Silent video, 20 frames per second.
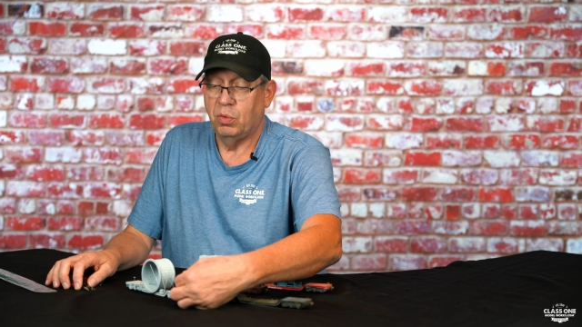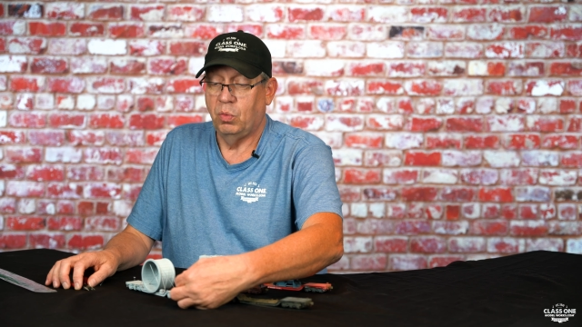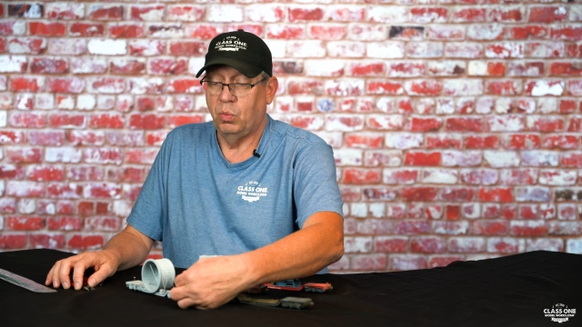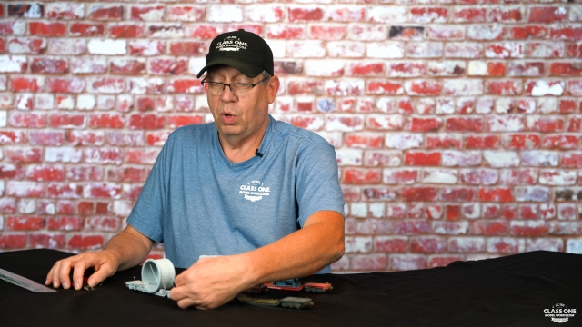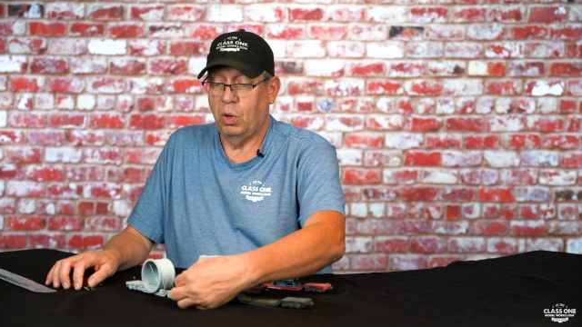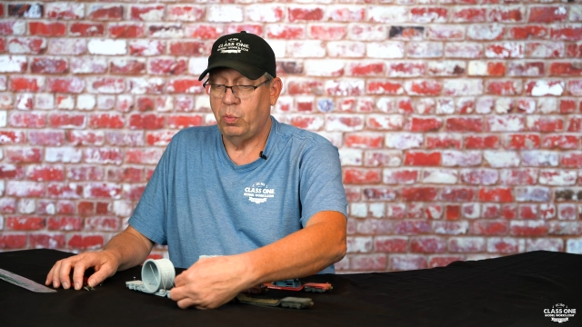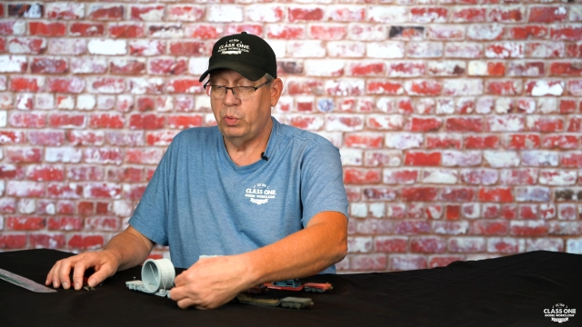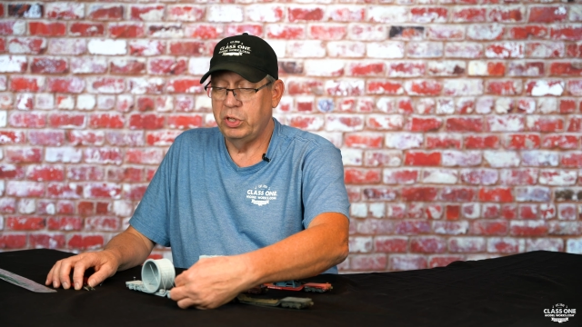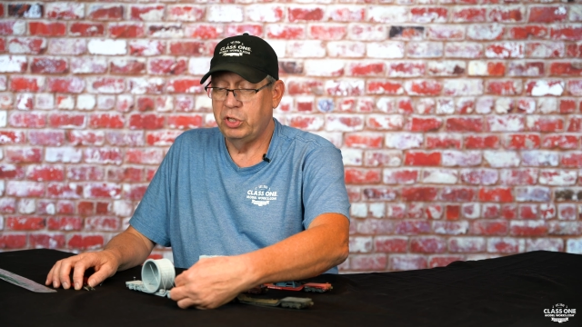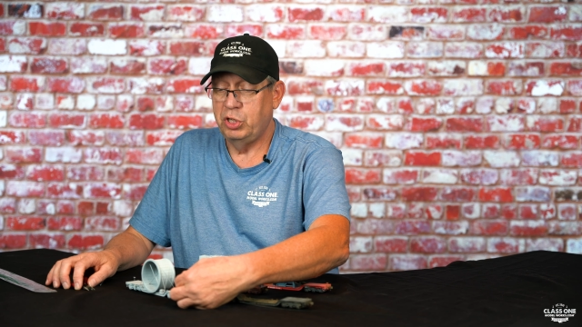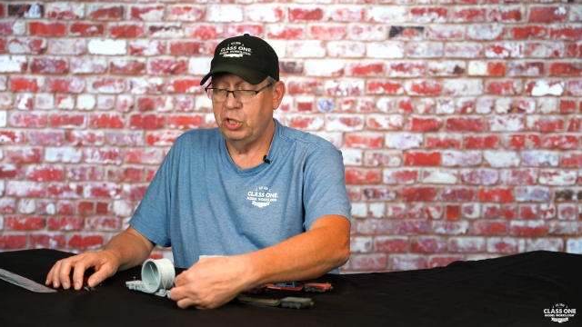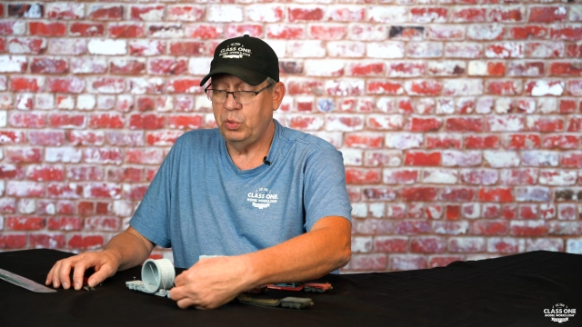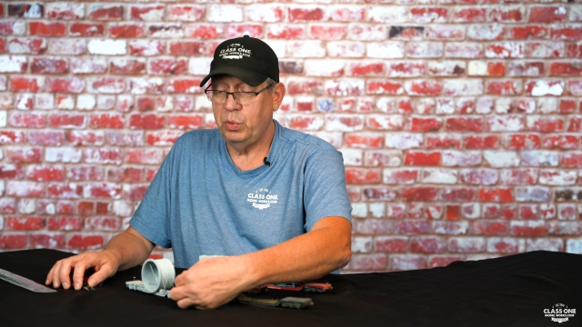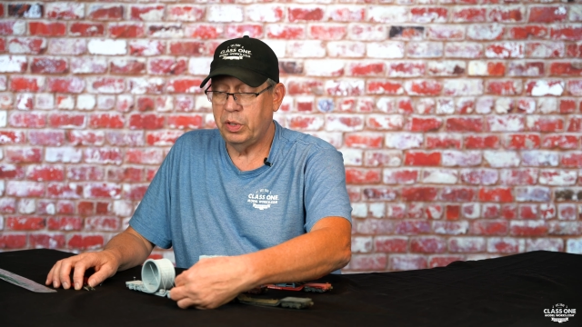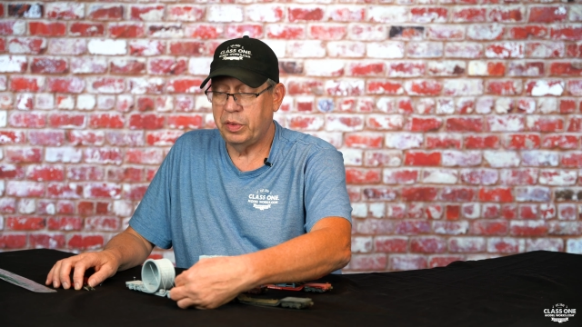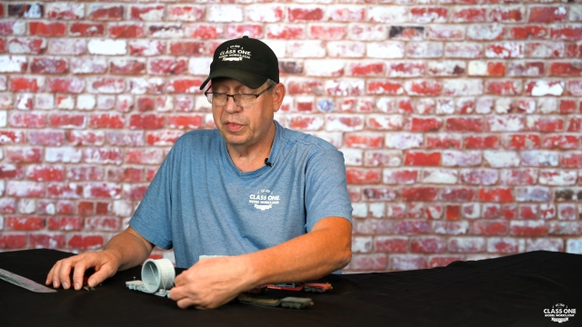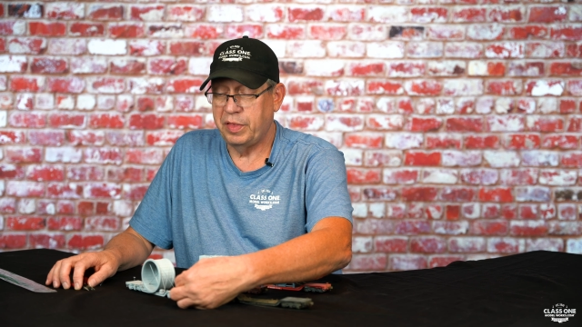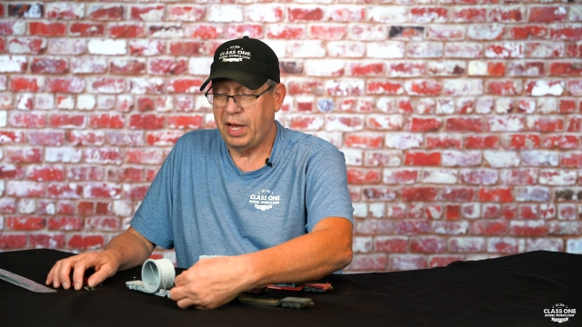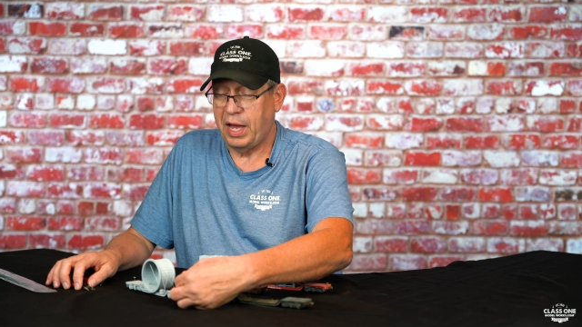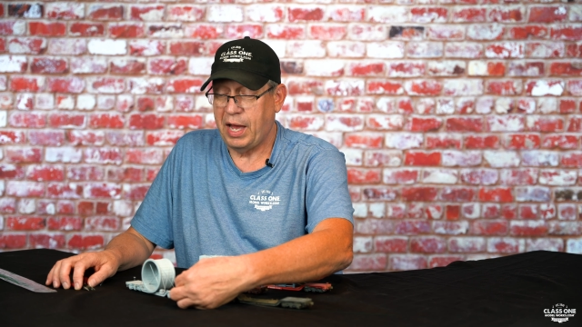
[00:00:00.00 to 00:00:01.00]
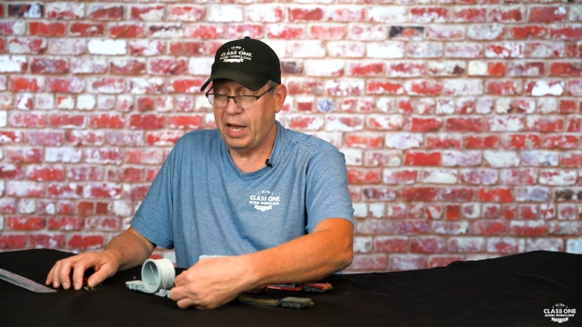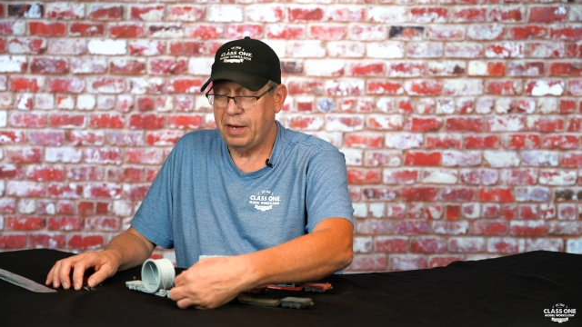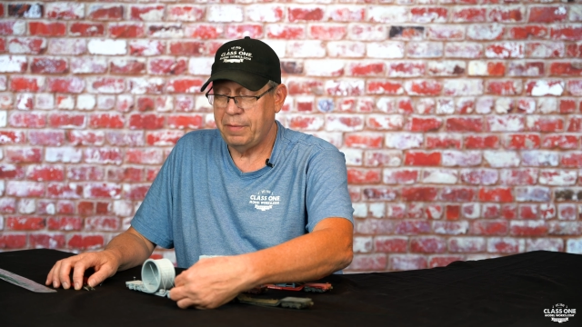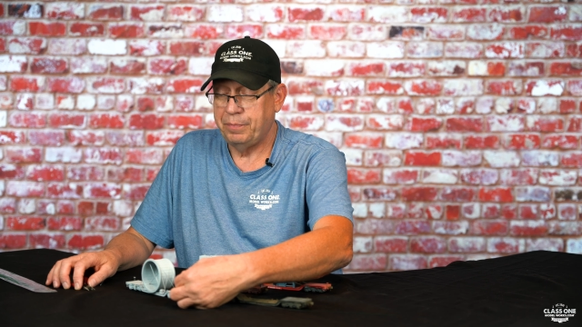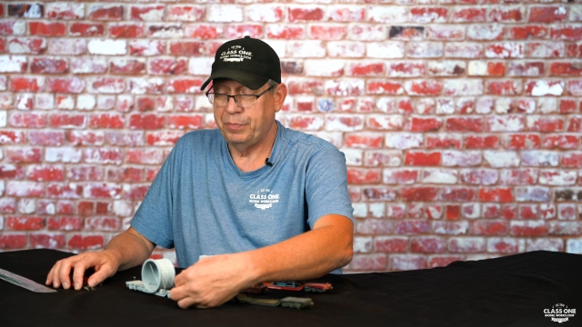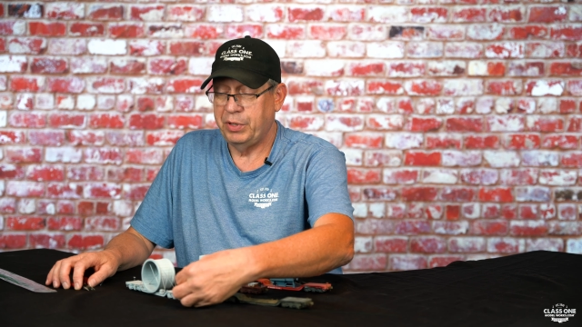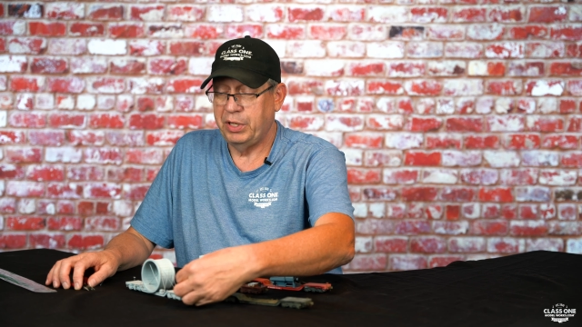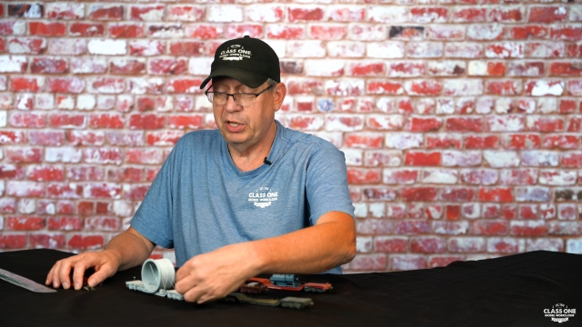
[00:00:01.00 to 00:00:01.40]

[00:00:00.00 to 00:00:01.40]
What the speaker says: what we do with that